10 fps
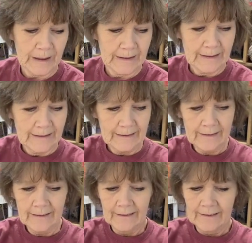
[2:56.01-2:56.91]

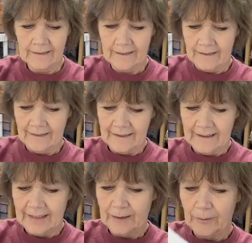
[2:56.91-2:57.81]

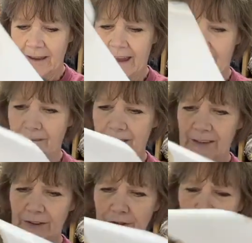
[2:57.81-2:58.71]
And then we have
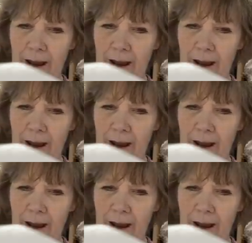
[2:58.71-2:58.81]
this